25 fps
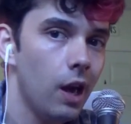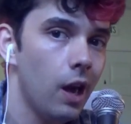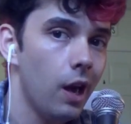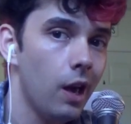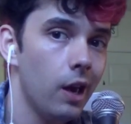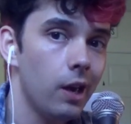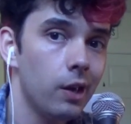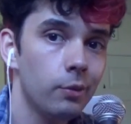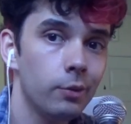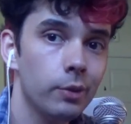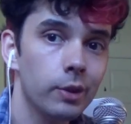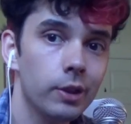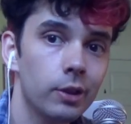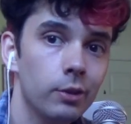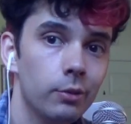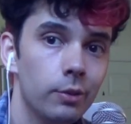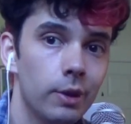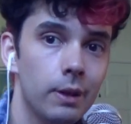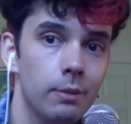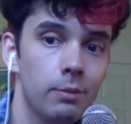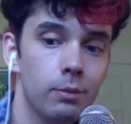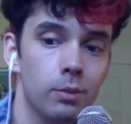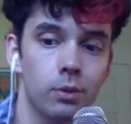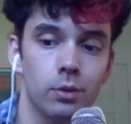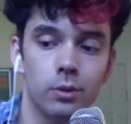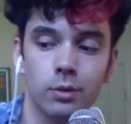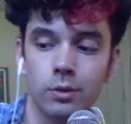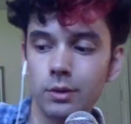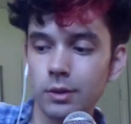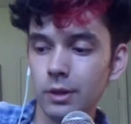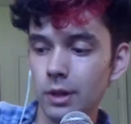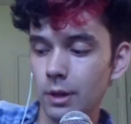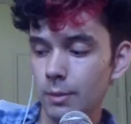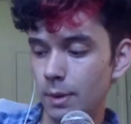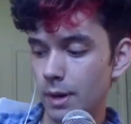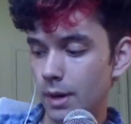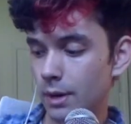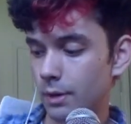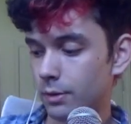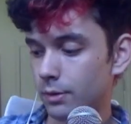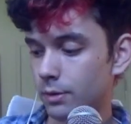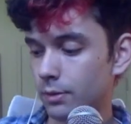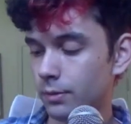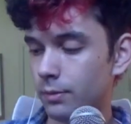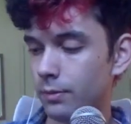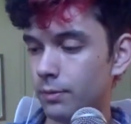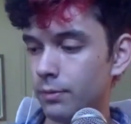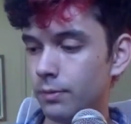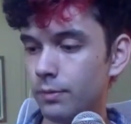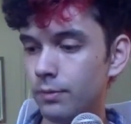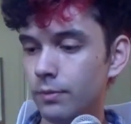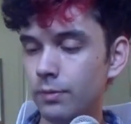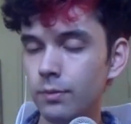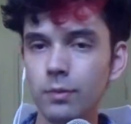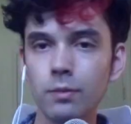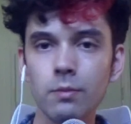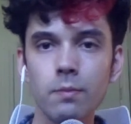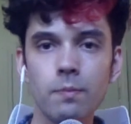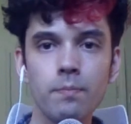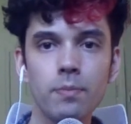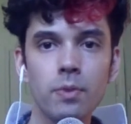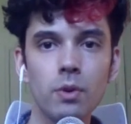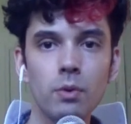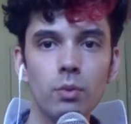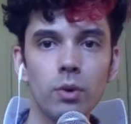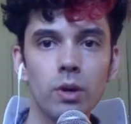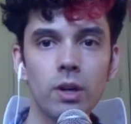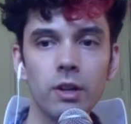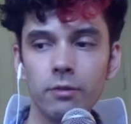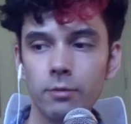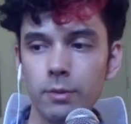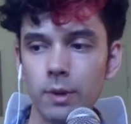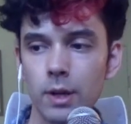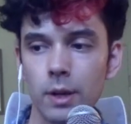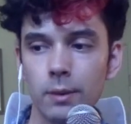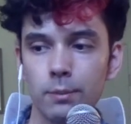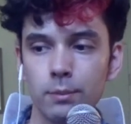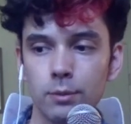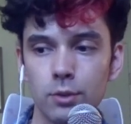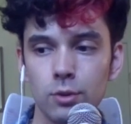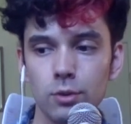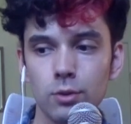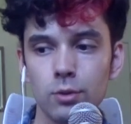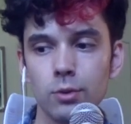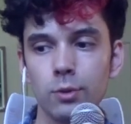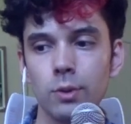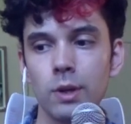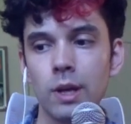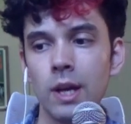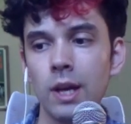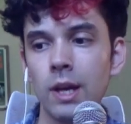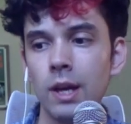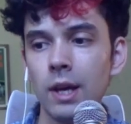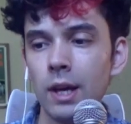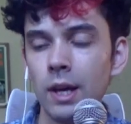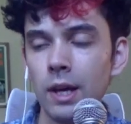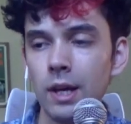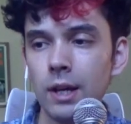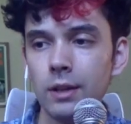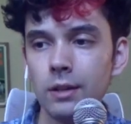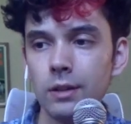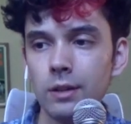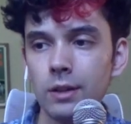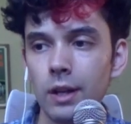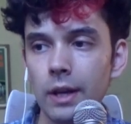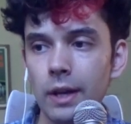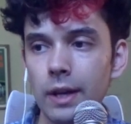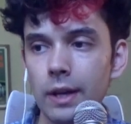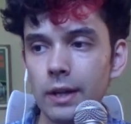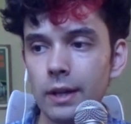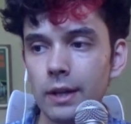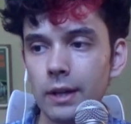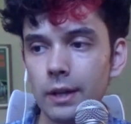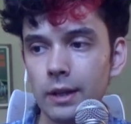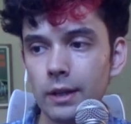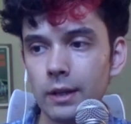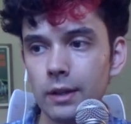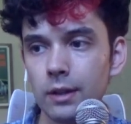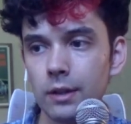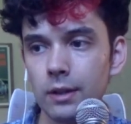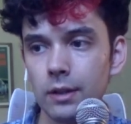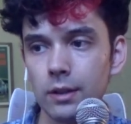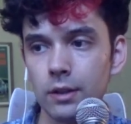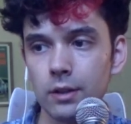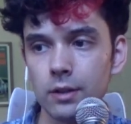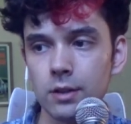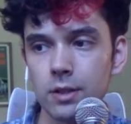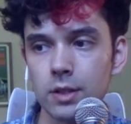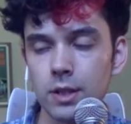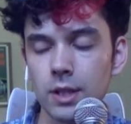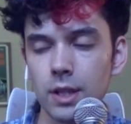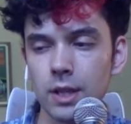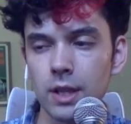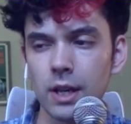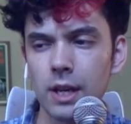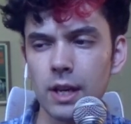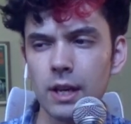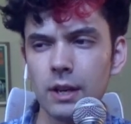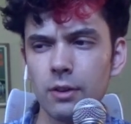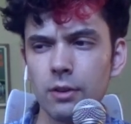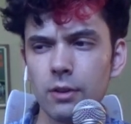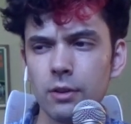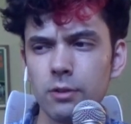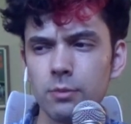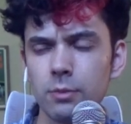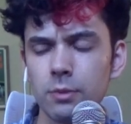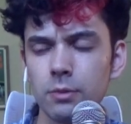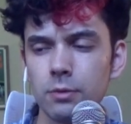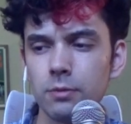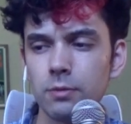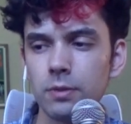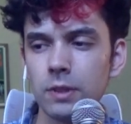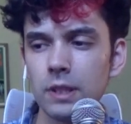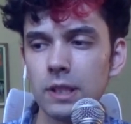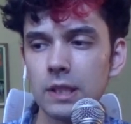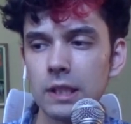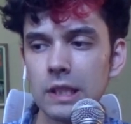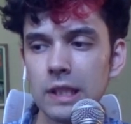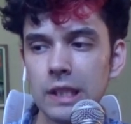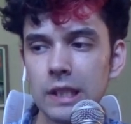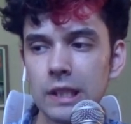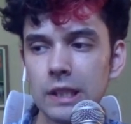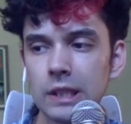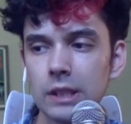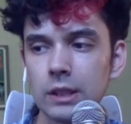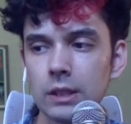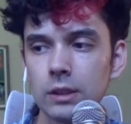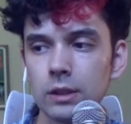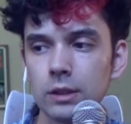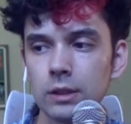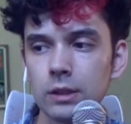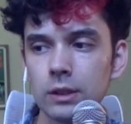and we're going to ramble about what I've been up to and how I've been feeling